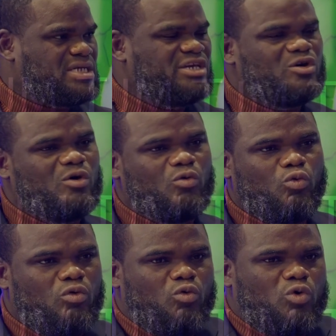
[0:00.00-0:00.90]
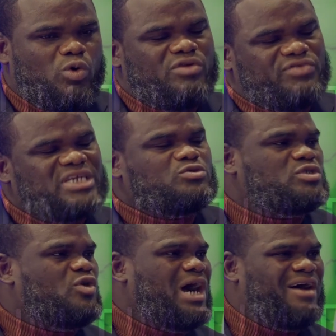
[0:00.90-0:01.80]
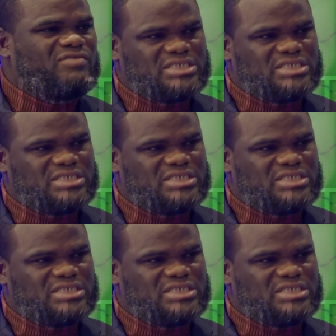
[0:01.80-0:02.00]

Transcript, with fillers: You know, one of the things we don't have